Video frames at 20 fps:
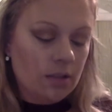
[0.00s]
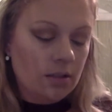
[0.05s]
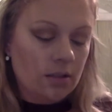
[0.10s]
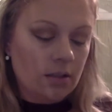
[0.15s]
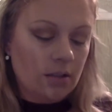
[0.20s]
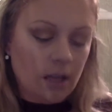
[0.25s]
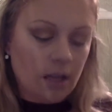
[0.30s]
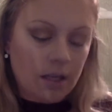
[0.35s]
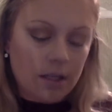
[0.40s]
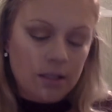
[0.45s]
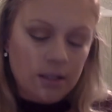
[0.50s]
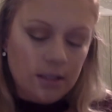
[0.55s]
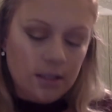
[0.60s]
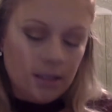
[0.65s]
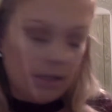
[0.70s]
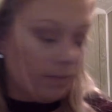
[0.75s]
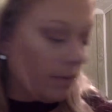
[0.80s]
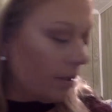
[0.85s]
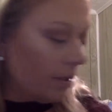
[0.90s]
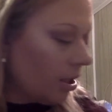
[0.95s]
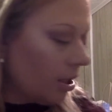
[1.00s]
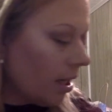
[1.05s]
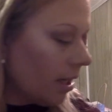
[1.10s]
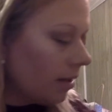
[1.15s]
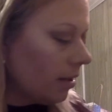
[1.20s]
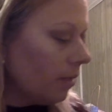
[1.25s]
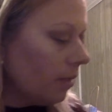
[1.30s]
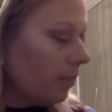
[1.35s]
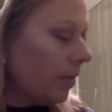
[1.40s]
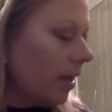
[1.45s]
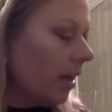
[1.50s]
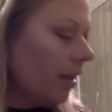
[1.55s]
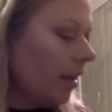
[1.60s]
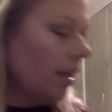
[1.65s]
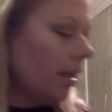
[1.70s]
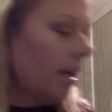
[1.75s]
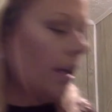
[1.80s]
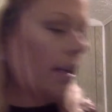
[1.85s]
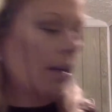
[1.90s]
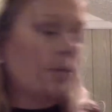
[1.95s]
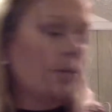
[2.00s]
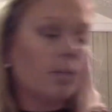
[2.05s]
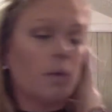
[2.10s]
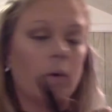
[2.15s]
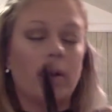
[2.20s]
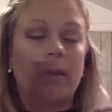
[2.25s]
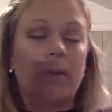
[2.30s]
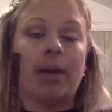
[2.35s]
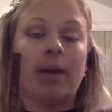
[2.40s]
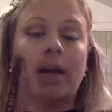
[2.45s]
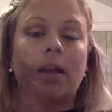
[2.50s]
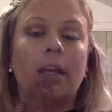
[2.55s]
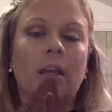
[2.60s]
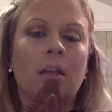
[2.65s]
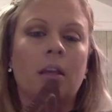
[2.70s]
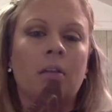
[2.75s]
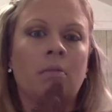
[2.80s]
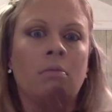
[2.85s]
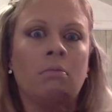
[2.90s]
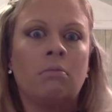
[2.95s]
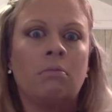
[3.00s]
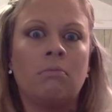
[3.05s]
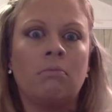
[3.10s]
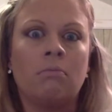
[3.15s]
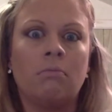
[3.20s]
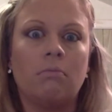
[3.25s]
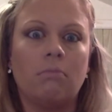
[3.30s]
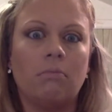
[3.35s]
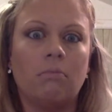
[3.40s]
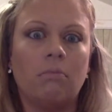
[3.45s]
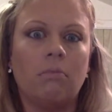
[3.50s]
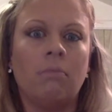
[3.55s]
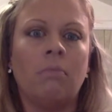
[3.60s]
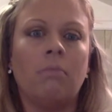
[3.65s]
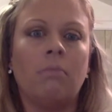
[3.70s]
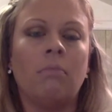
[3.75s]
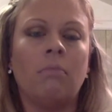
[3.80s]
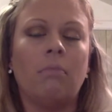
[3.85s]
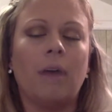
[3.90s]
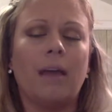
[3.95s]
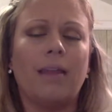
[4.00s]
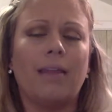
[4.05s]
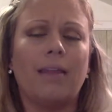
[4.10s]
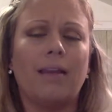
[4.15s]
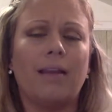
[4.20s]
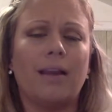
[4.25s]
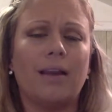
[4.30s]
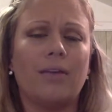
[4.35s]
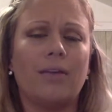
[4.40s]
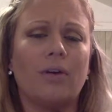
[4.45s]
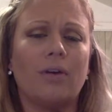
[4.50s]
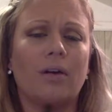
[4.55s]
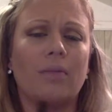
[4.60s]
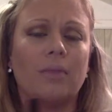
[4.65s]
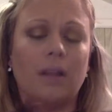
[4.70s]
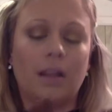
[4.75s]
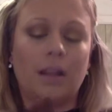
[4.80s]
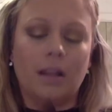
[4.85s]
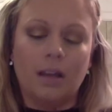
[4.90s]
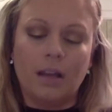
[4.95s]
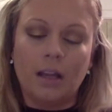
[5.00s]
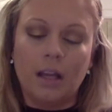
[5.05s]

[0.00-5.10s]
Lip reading: Not need my Jaclyn palette. I'm going back. I thought I dropped it.